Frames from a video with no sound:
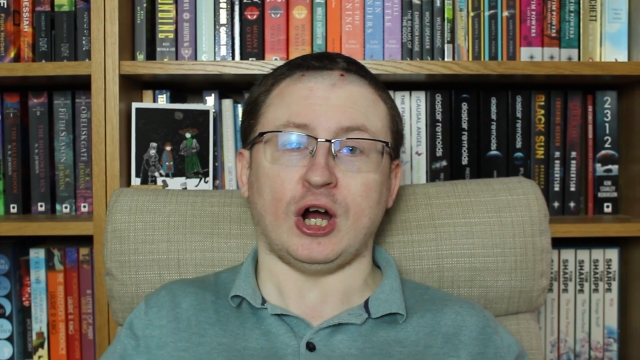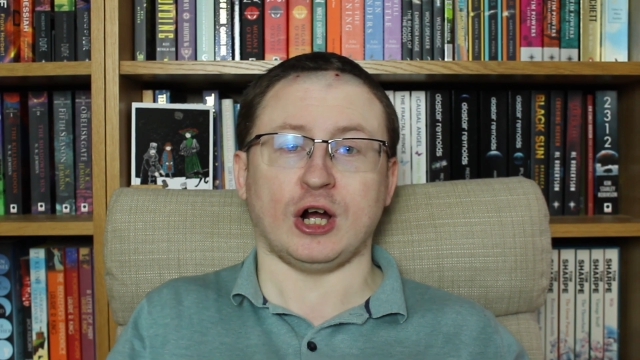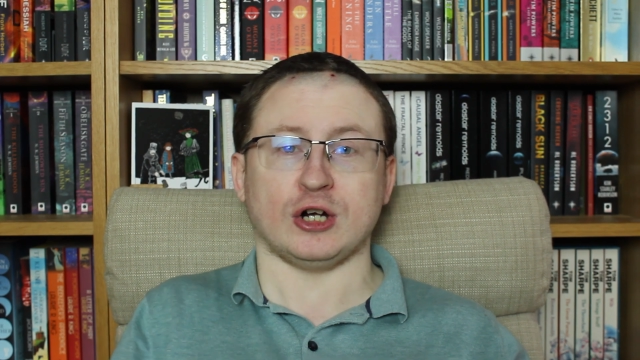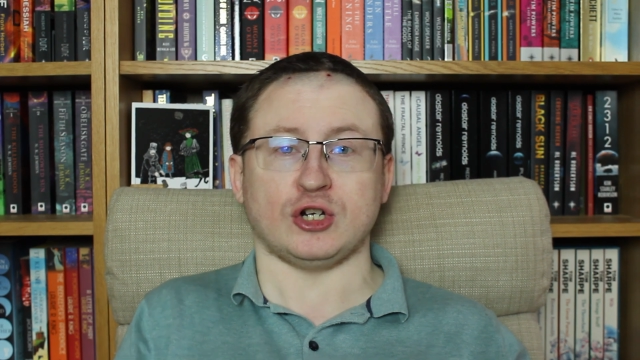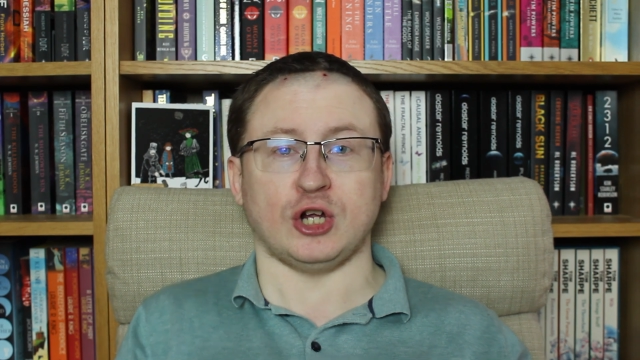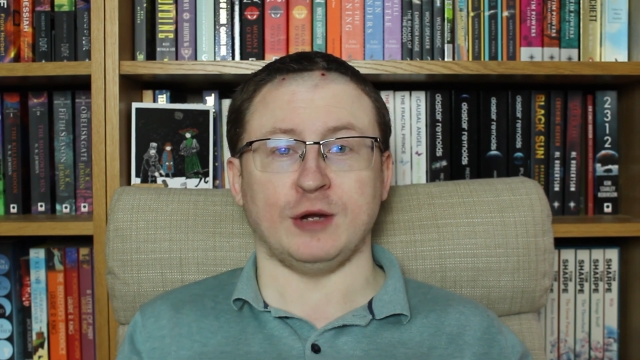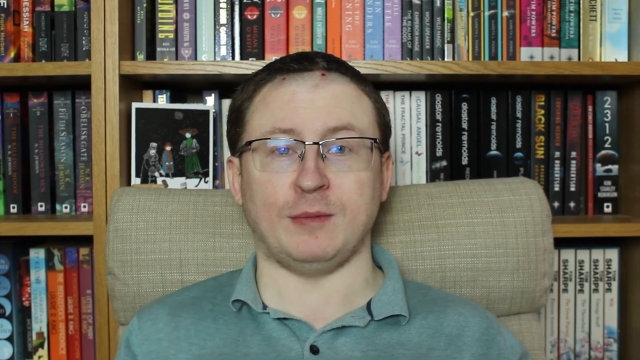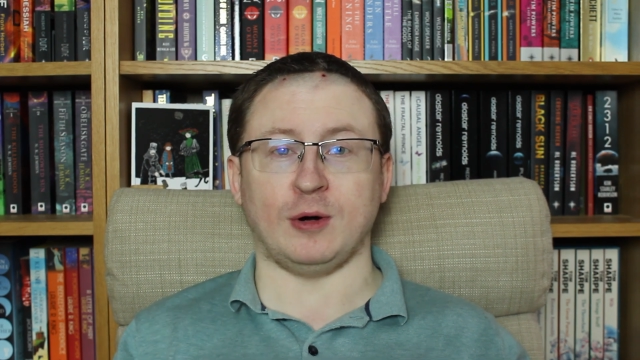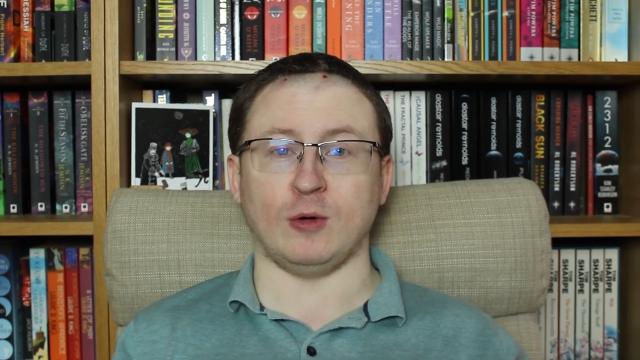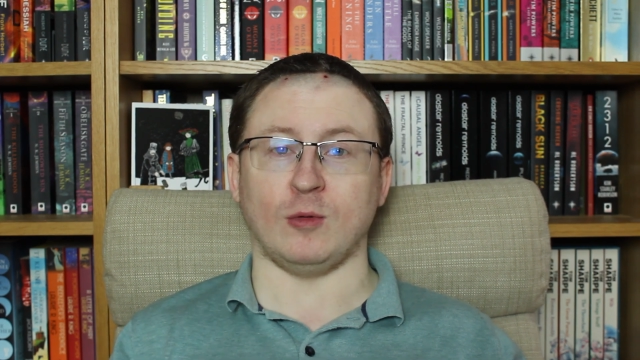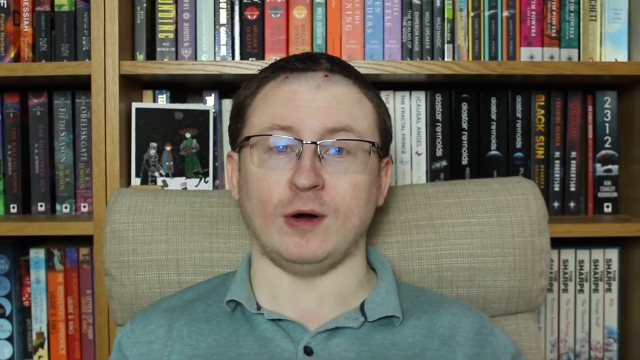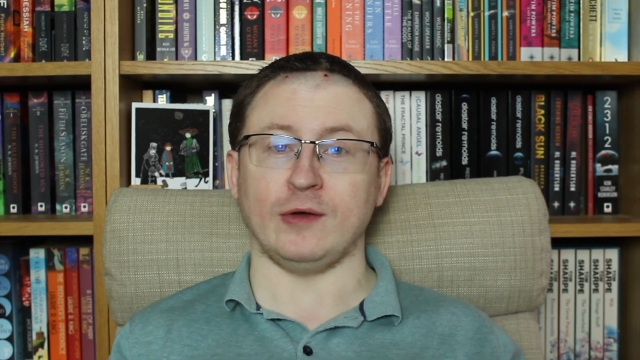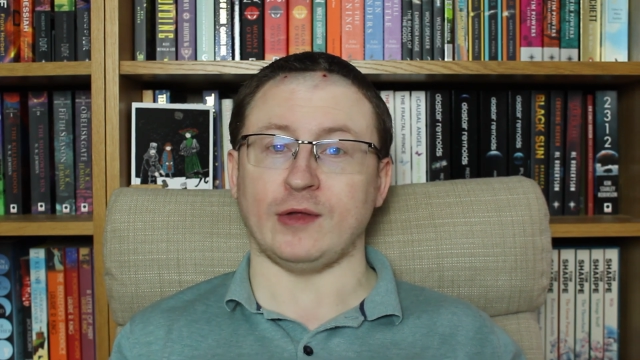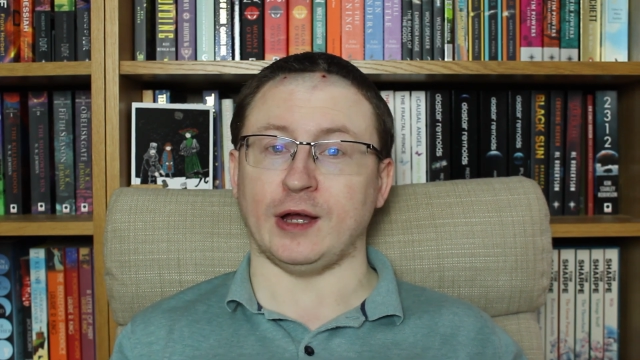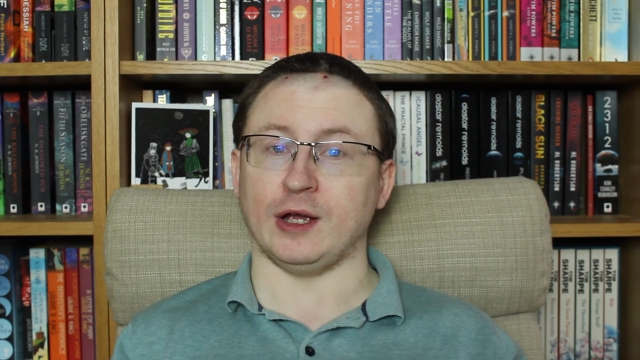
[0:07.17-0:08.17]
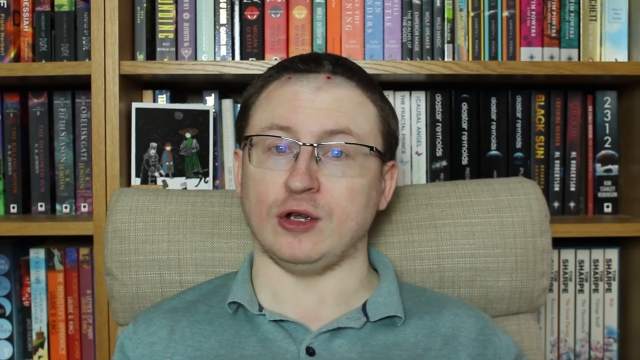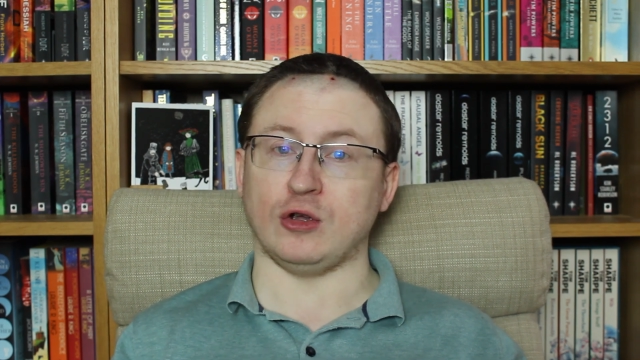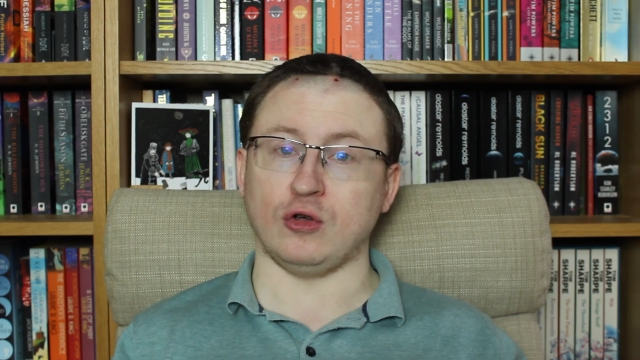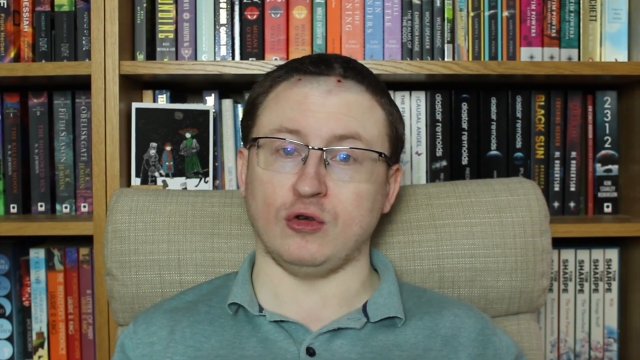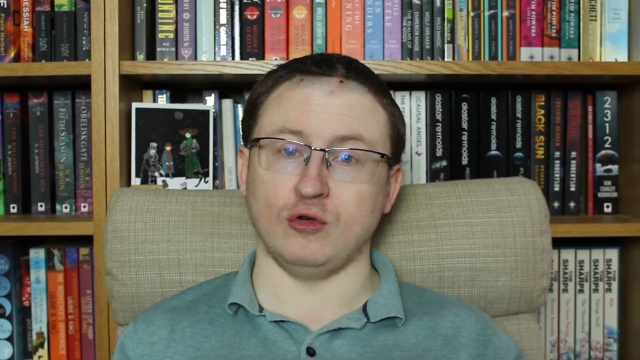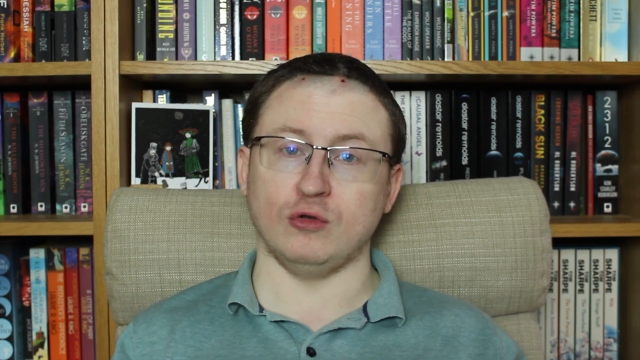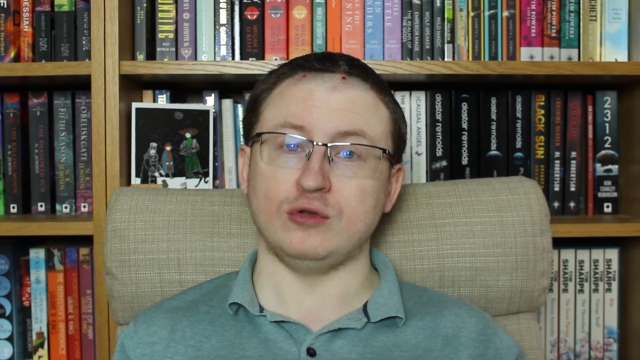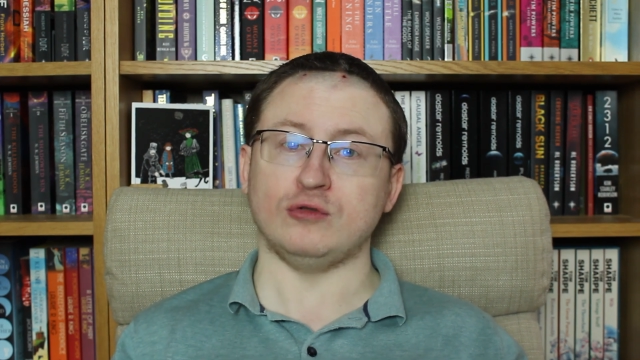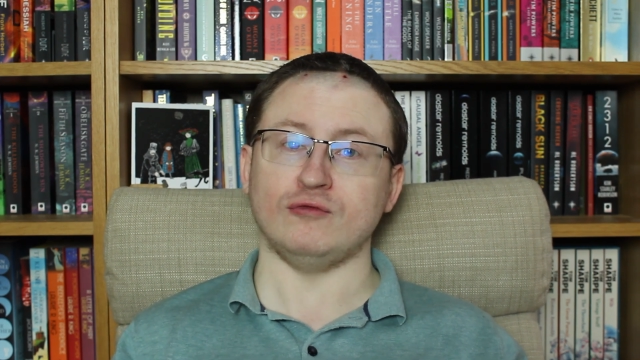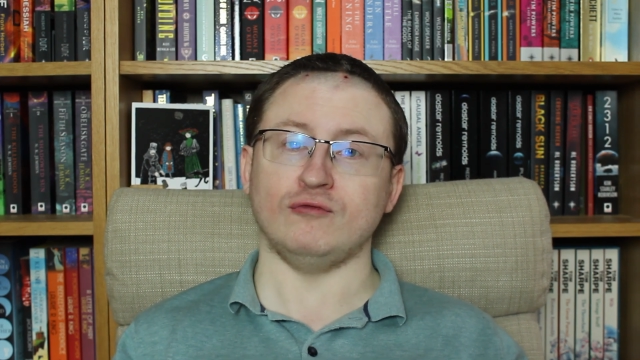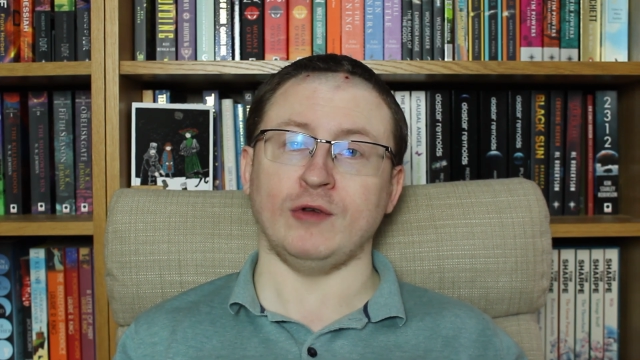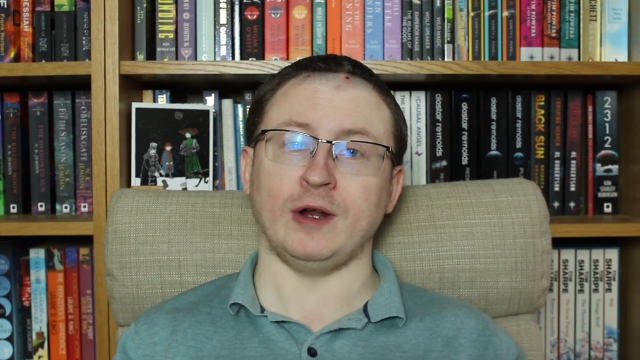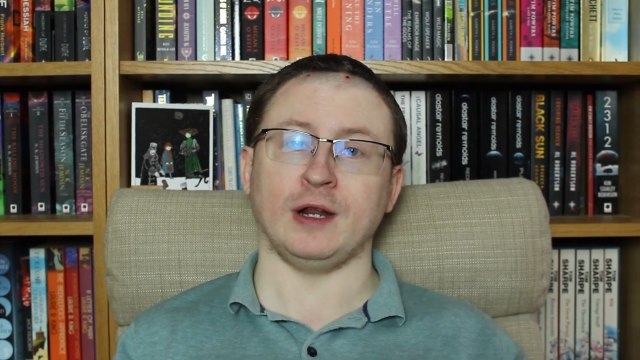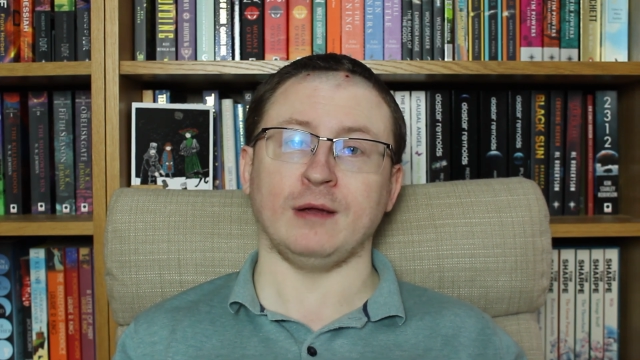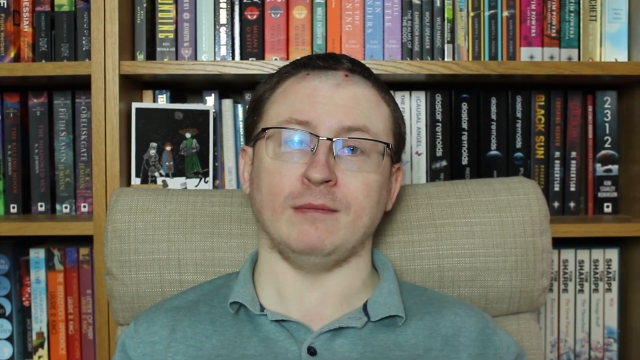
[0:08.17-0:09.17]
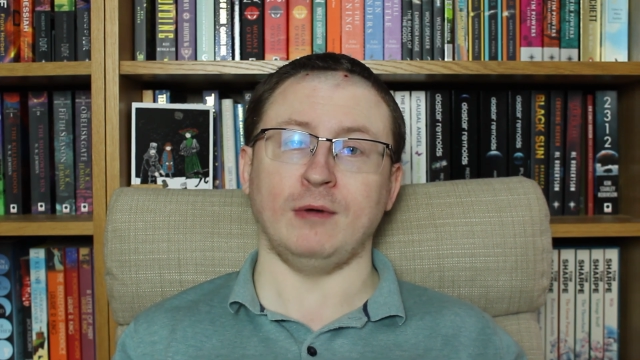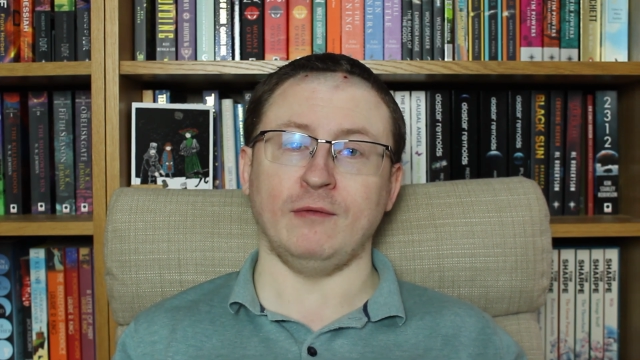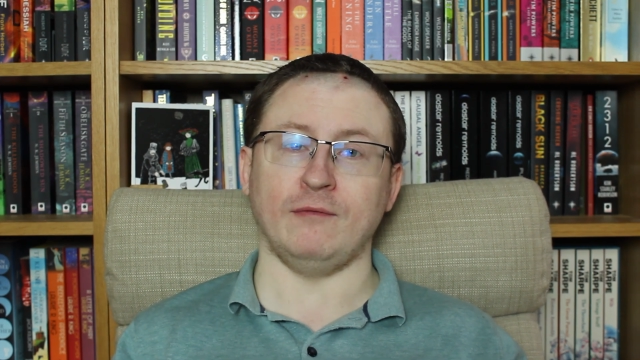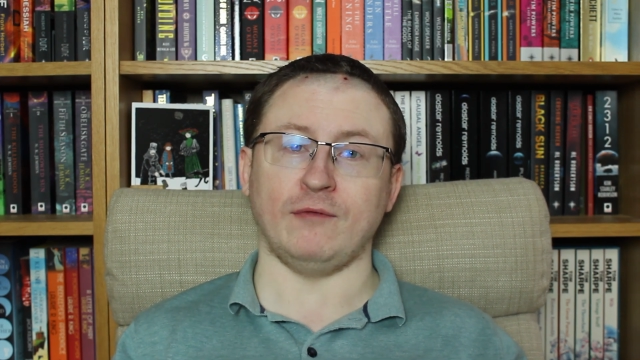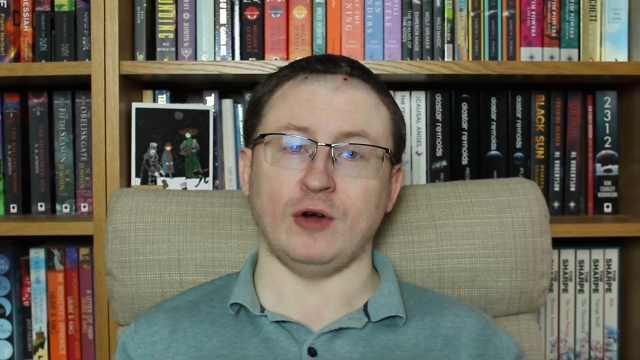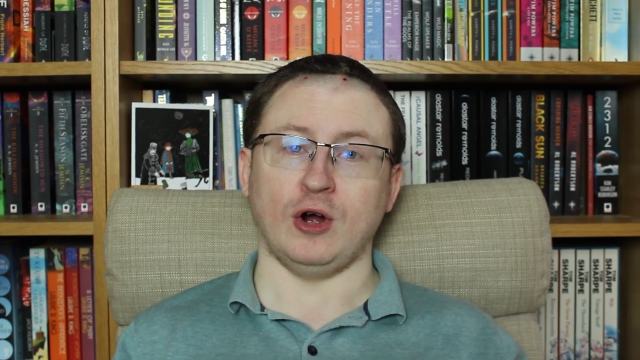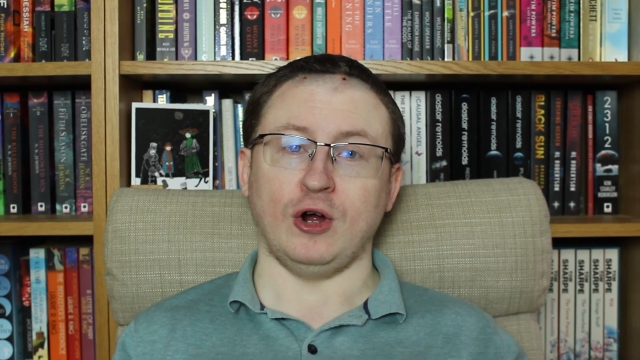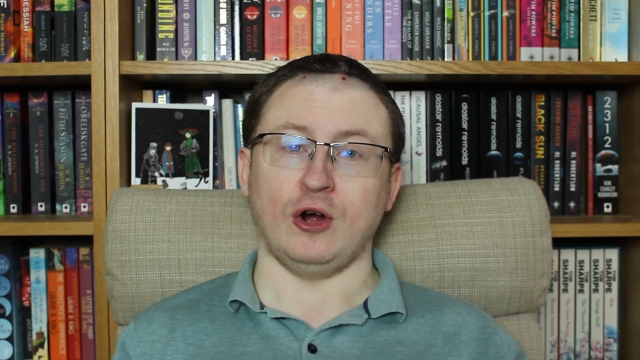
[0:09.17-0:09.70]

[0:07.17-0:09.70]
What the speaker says: October was a good reading month.